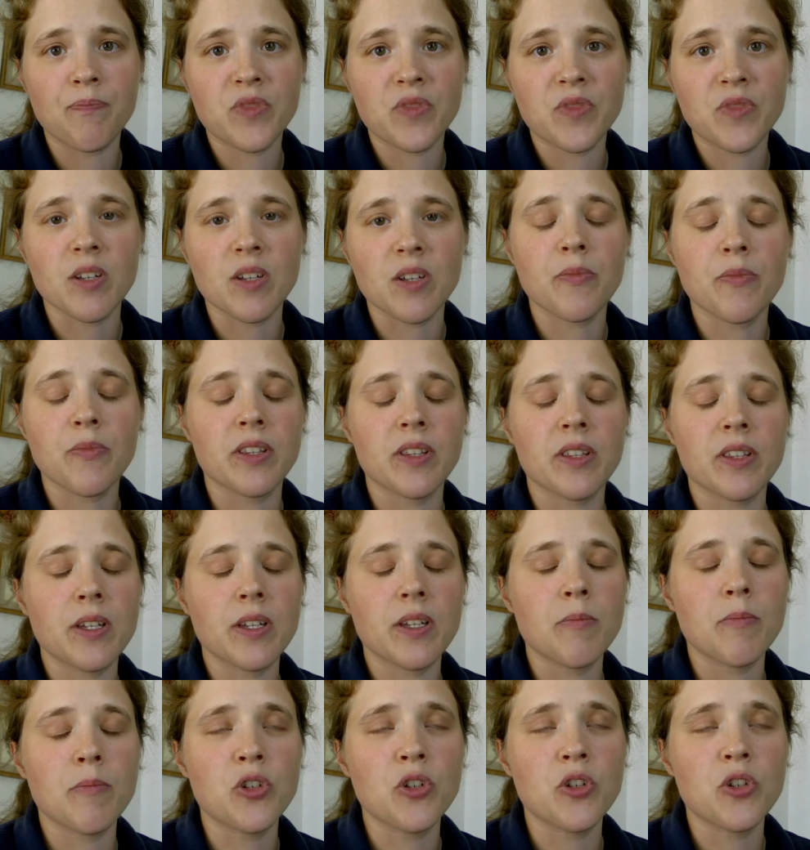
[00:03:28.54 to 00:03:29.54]
something
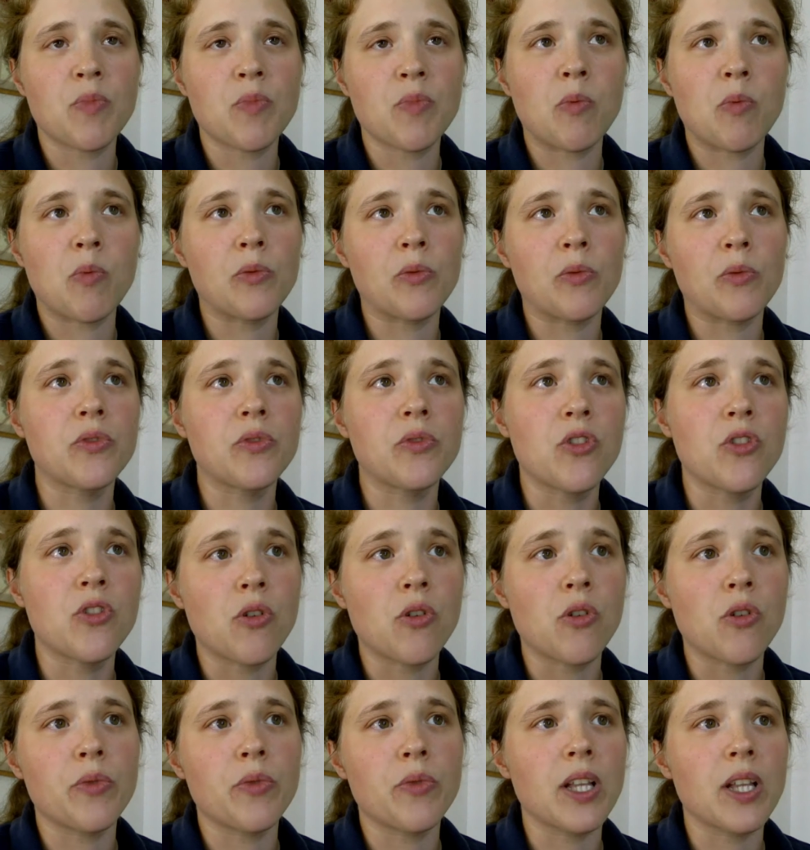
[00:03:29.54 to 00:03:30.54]
that most people
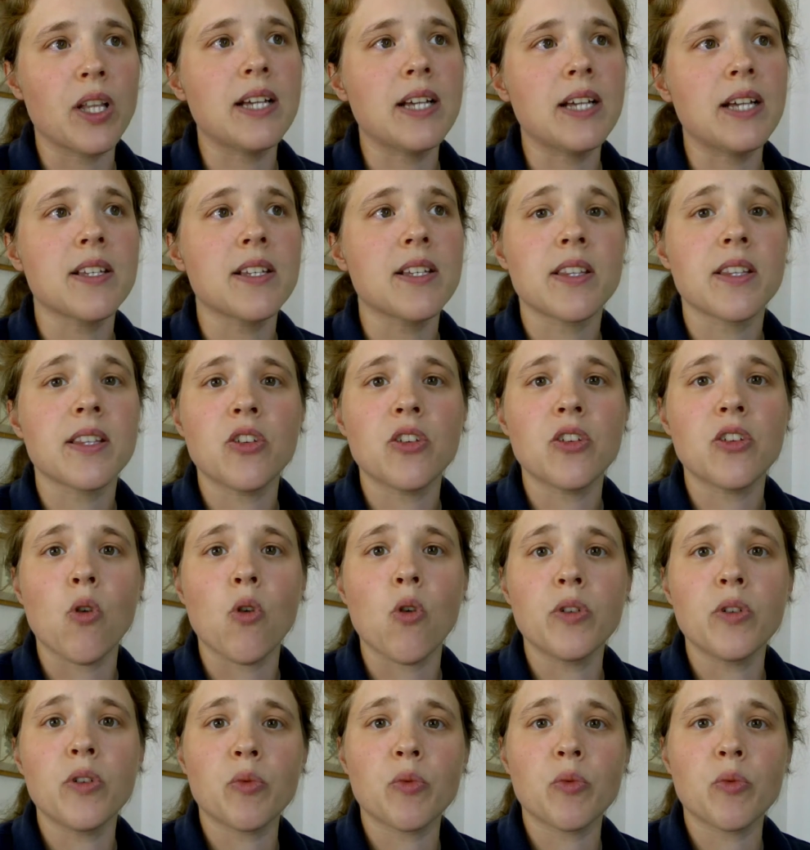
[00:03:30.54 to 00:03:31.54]
don't realize is that you
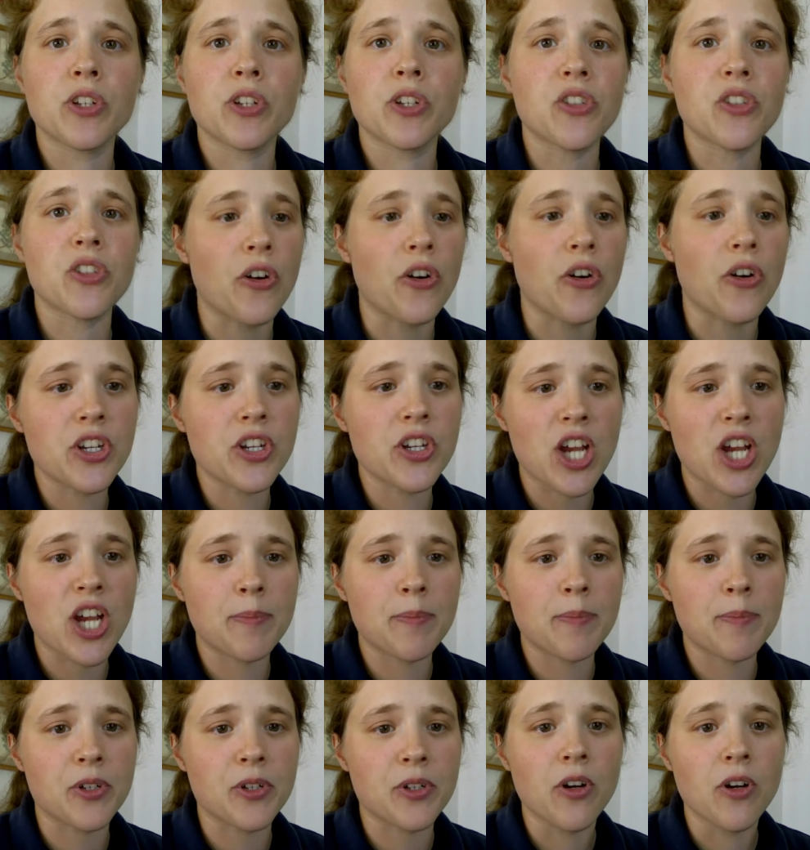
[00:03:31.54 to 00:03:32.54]
always want to start a
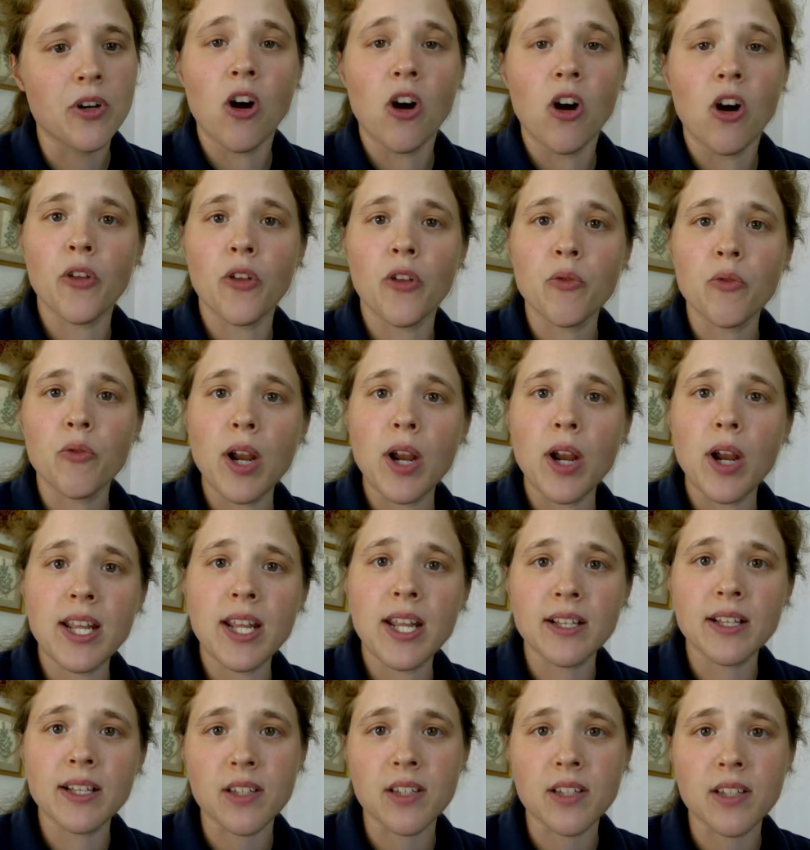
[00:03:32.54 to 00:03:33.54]
chapter on the
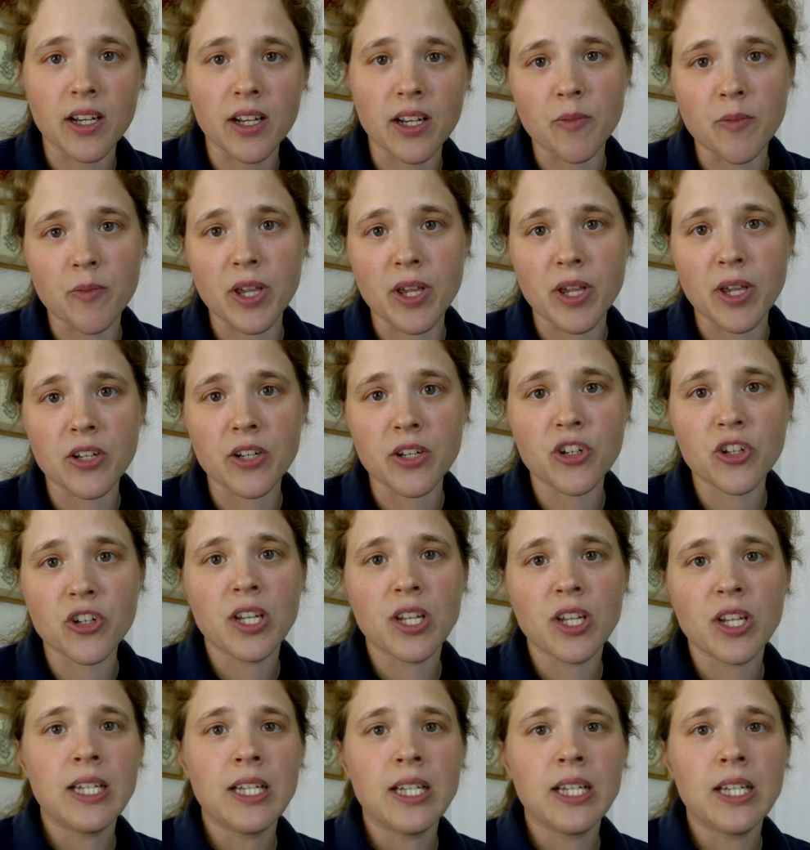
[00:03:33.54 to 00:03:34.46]
right-hand side of the page.